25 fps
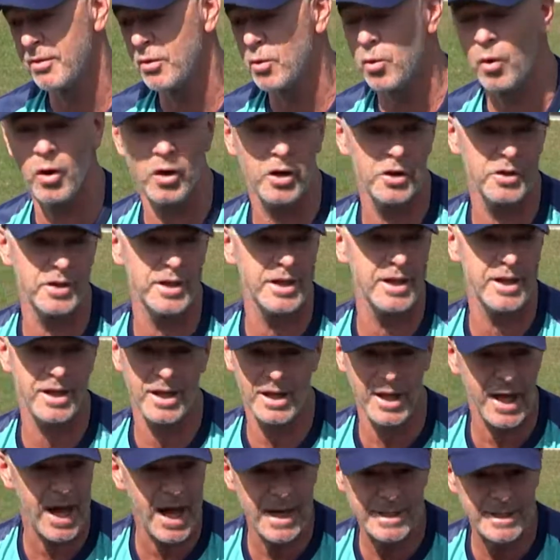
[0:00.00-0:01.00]
Quality,
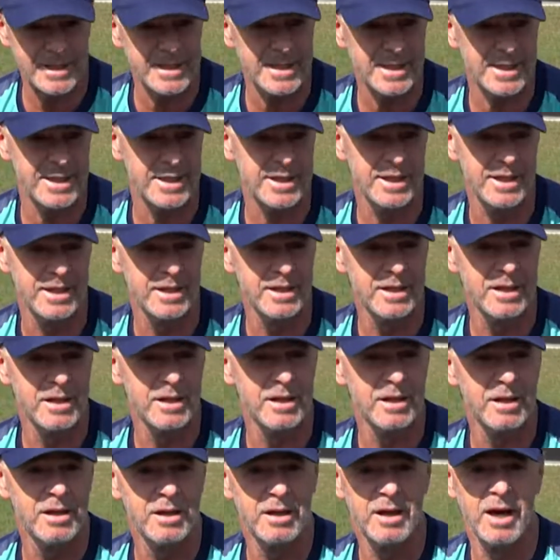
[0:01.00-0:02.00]
classy,
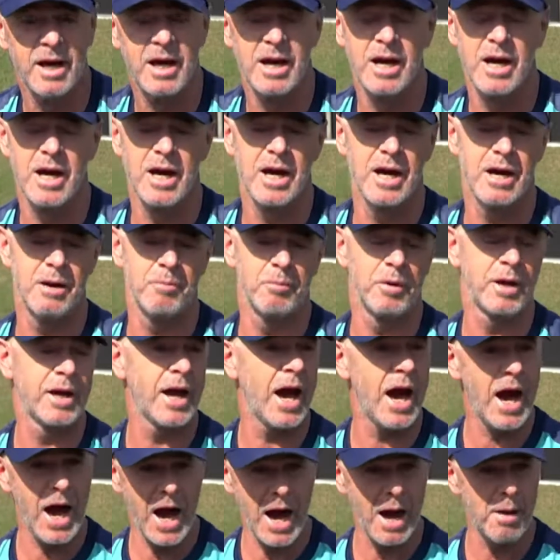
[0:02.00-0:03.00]

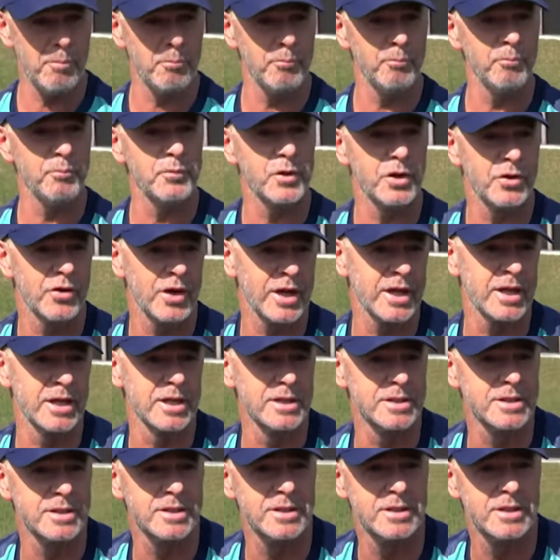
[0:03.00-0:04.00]
calm
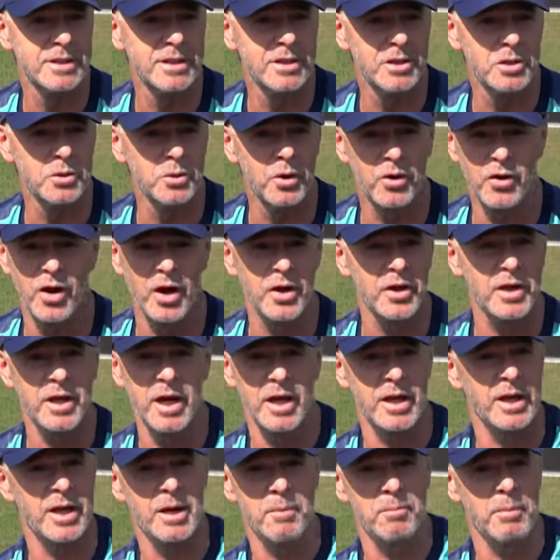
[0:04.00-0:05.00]
cricketers who are only
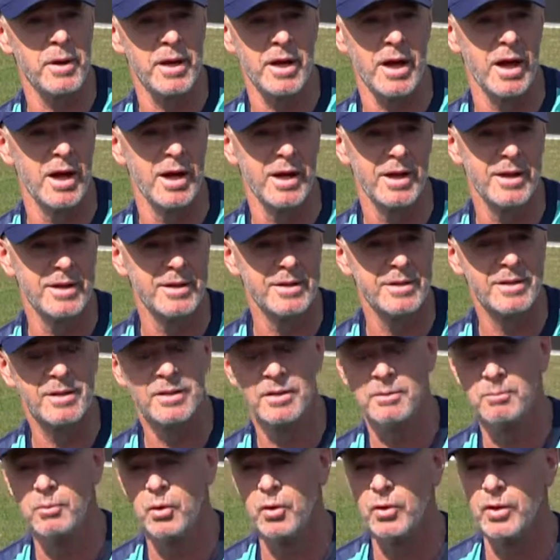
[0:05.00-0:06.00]
going to get better.
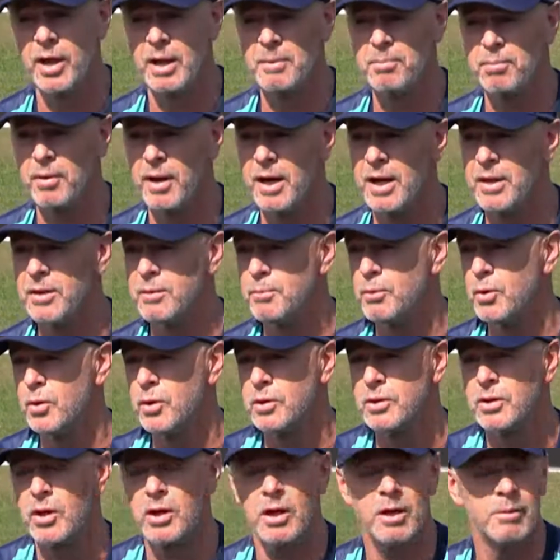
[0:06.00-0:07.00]
The more they play, the
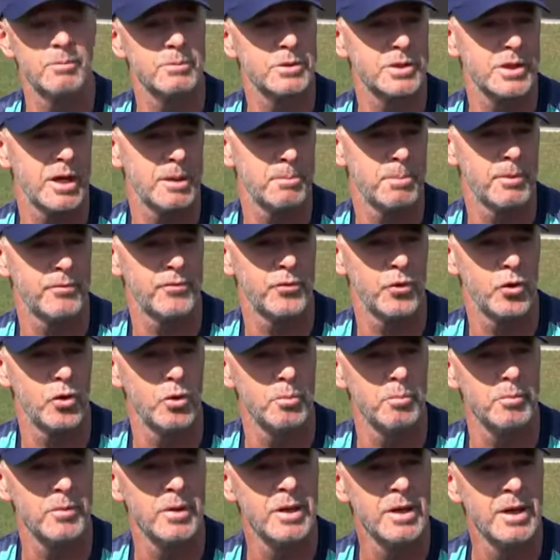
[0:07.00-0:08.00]
more times they
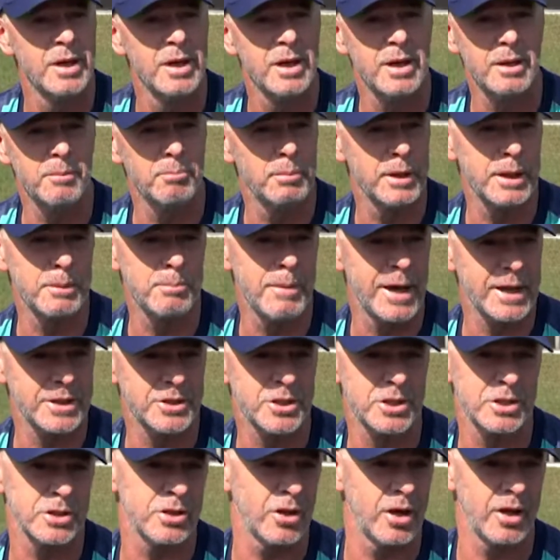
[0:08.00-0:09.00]
perform in big
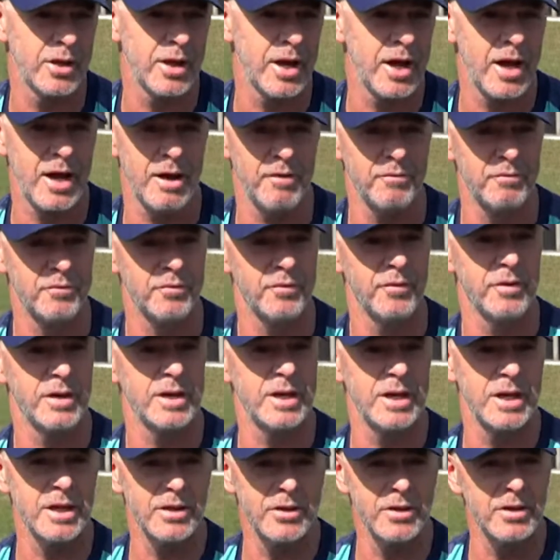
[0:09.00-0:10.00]
matches like they have
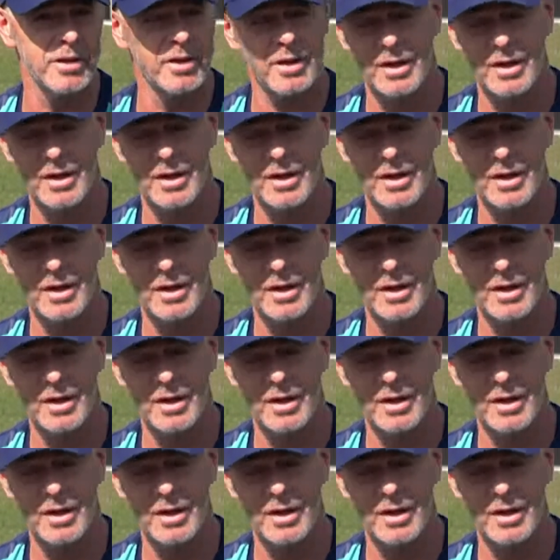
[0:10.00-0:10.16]
here.